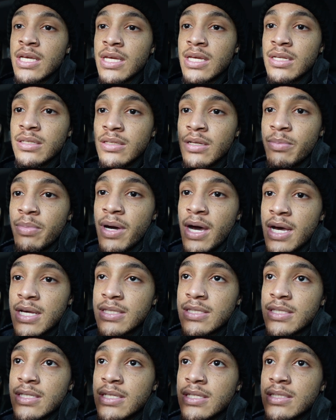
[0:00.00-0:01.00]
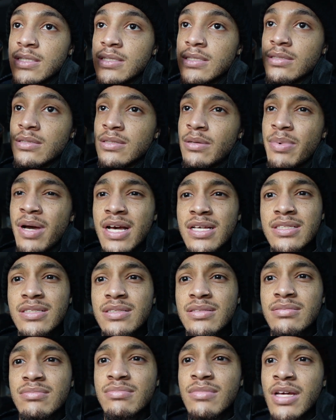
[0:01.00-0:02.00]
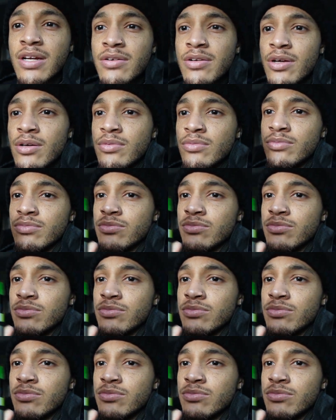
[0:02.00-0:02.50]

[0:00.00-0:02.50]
and deposit. I don't know.